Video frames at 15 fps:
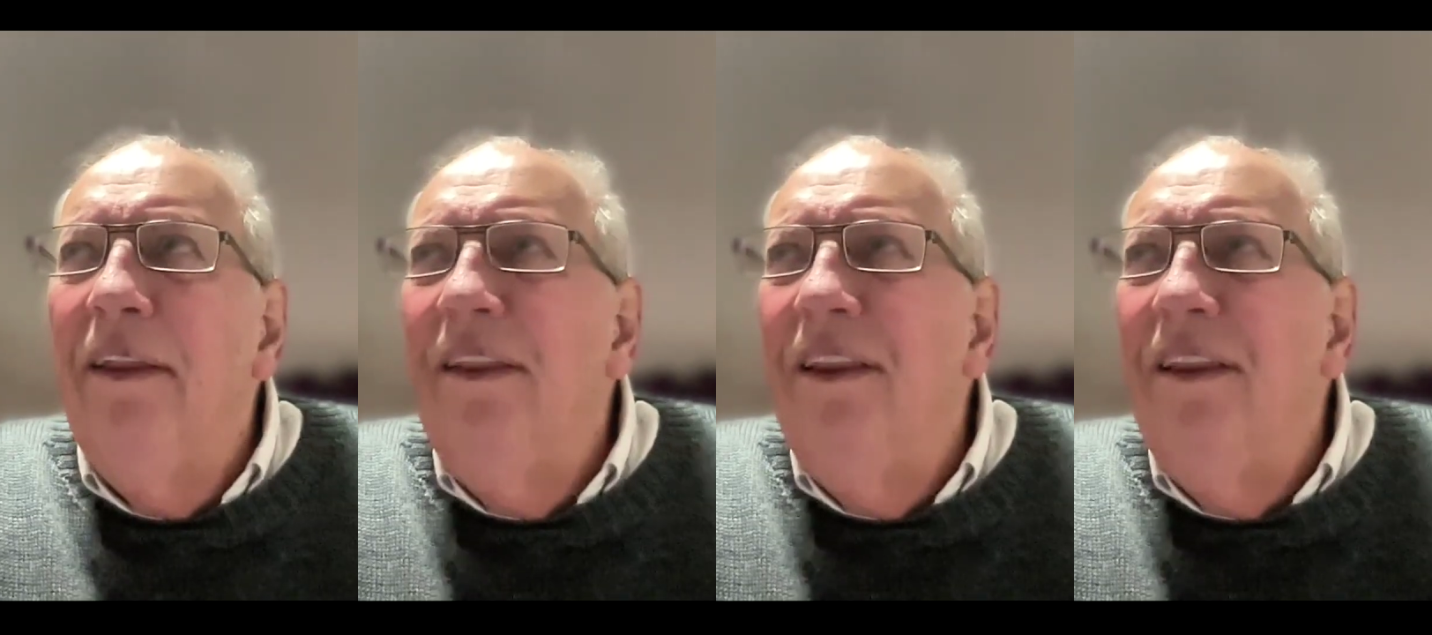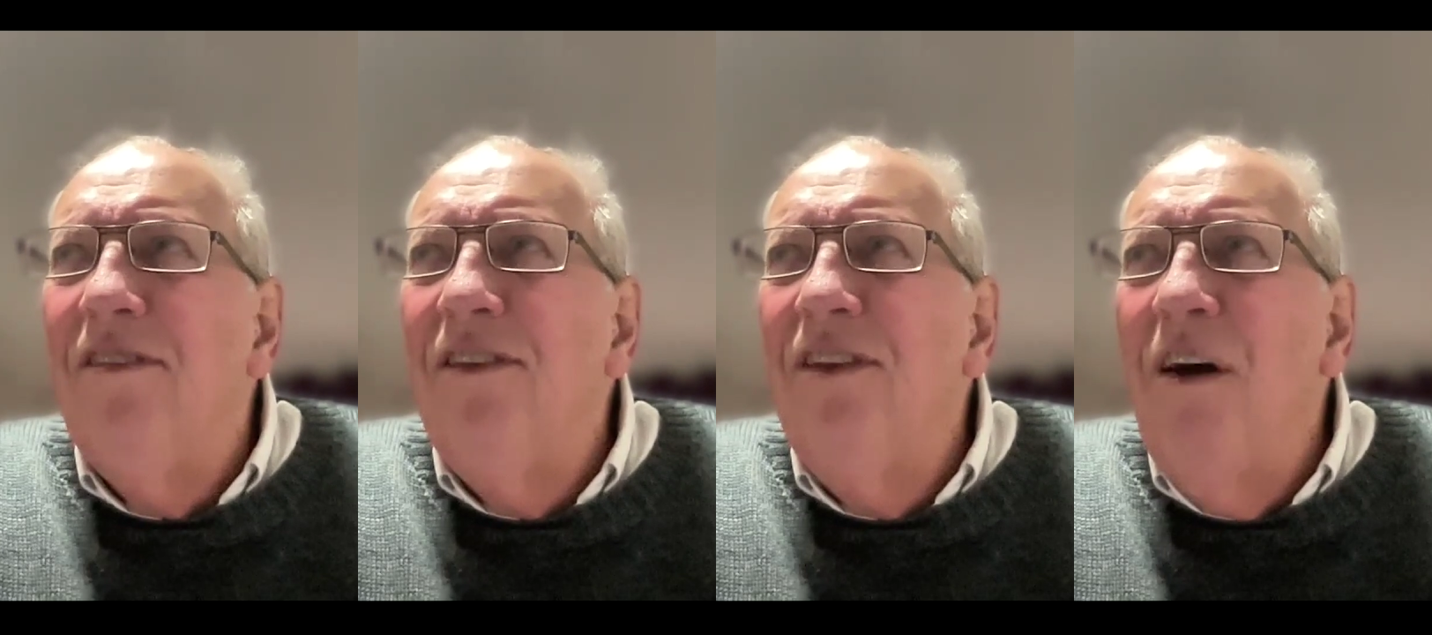
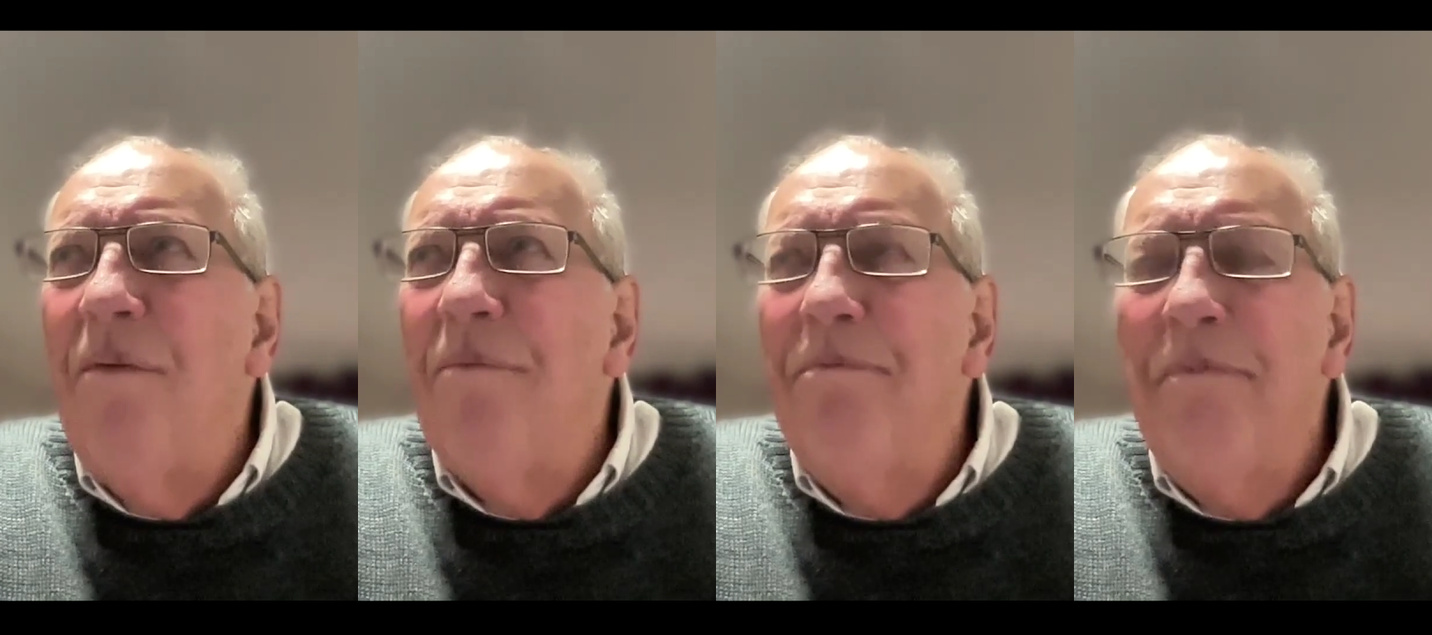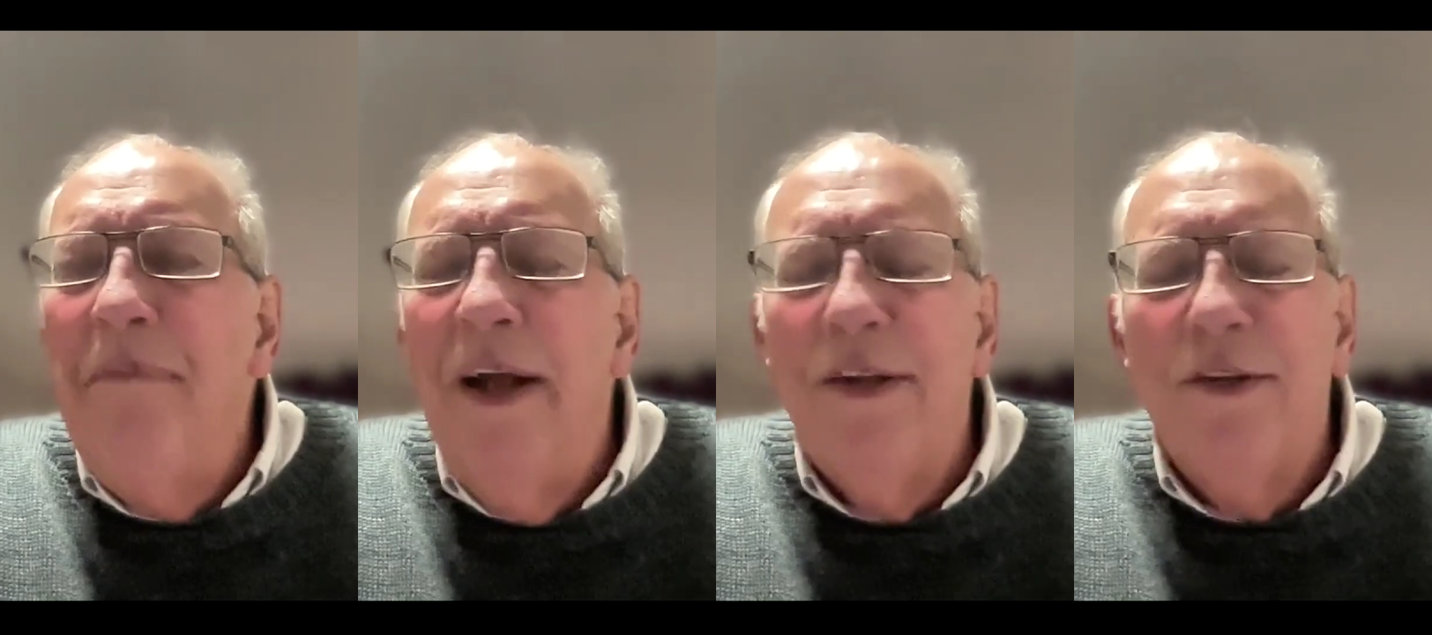there's not
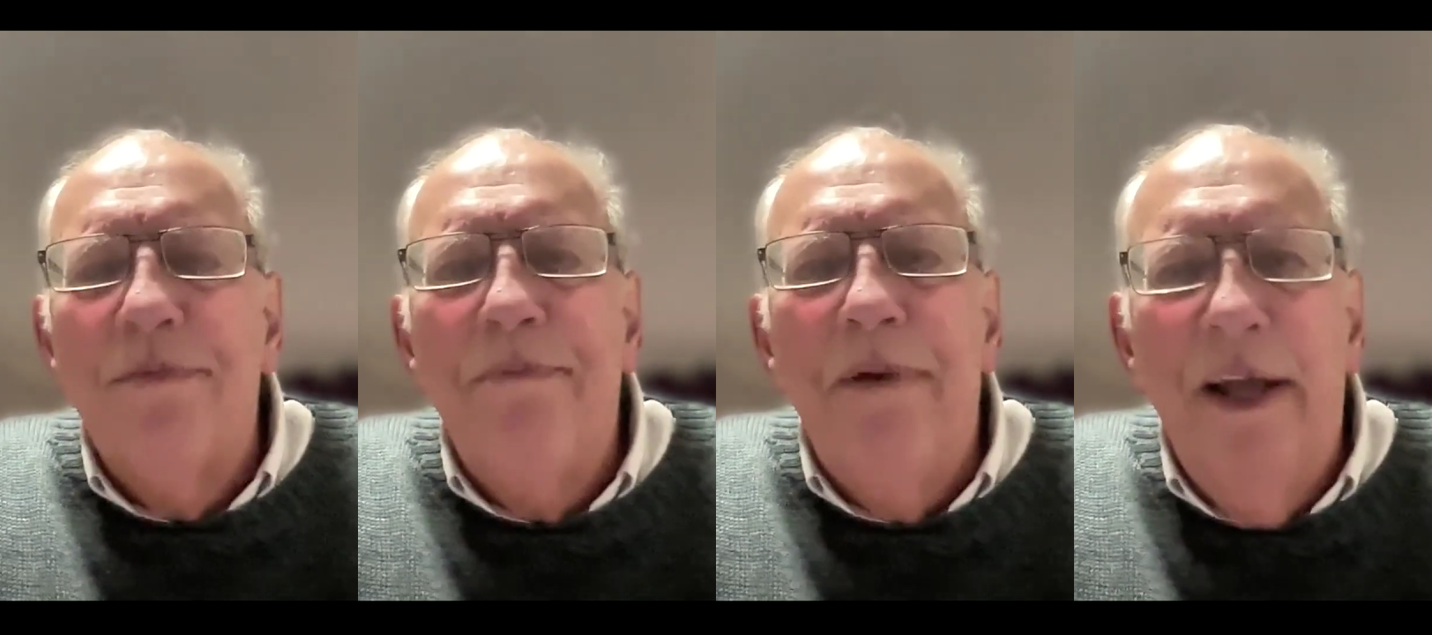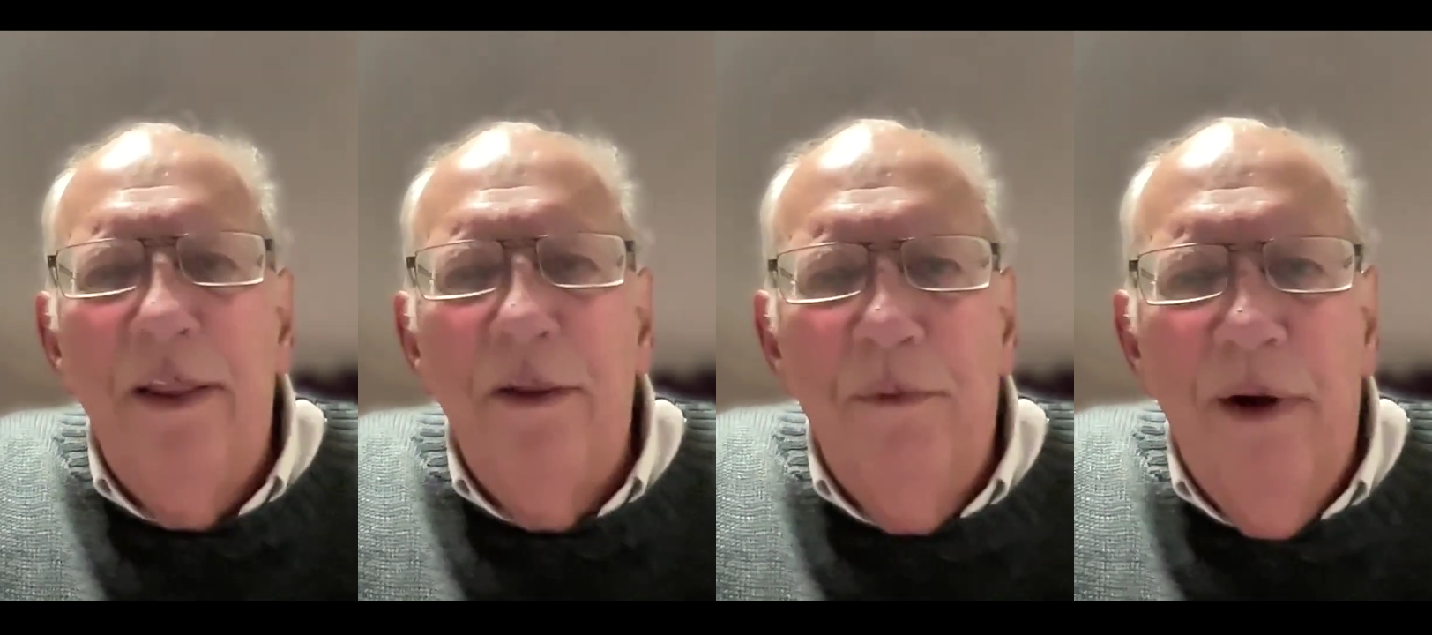much,
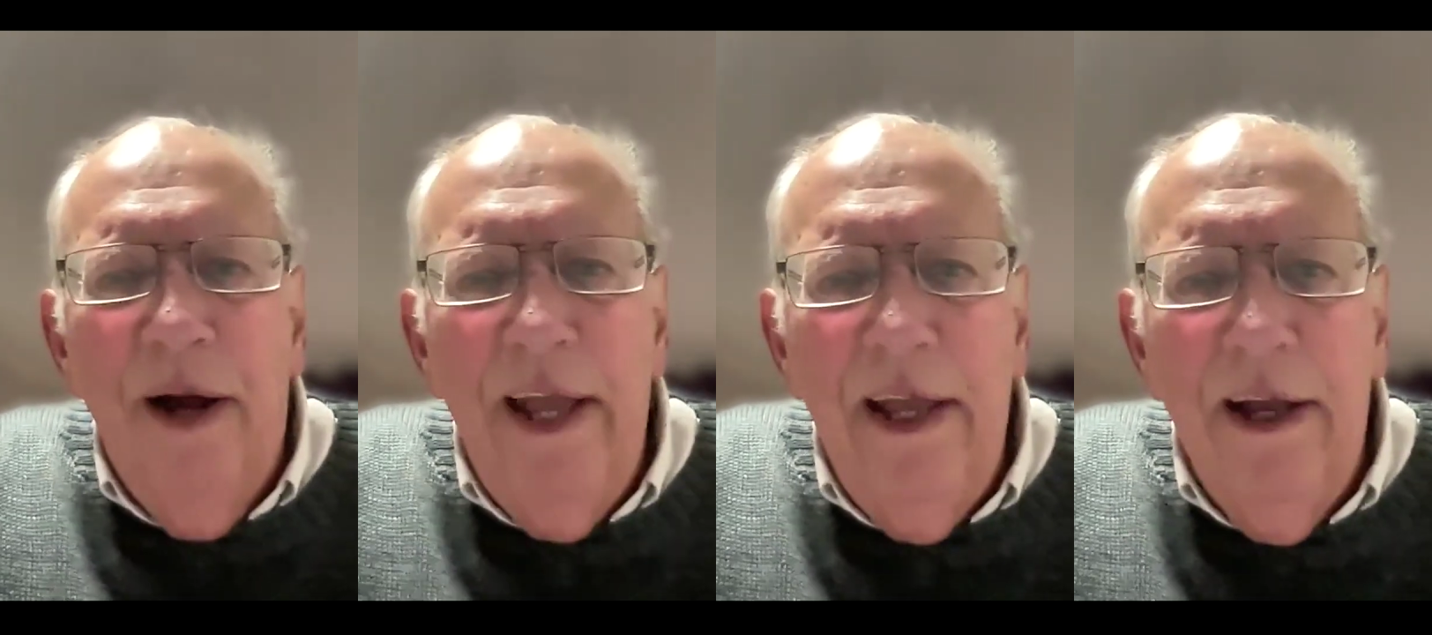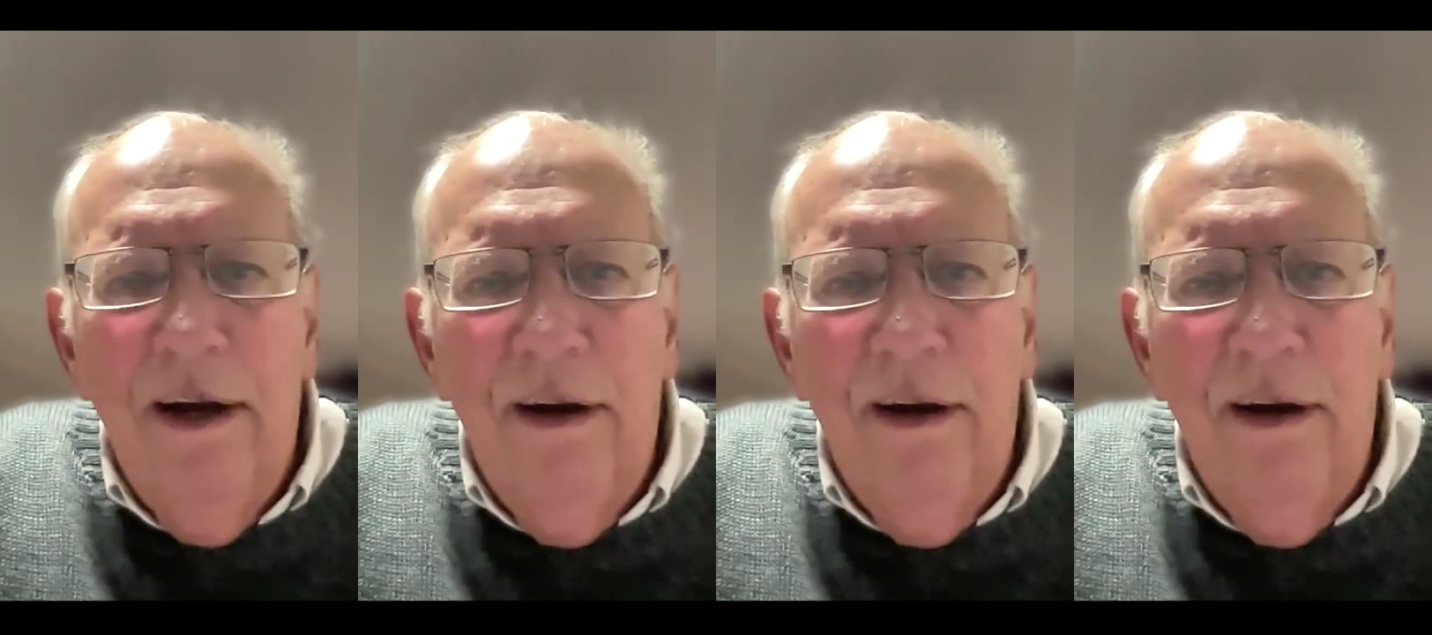by the way,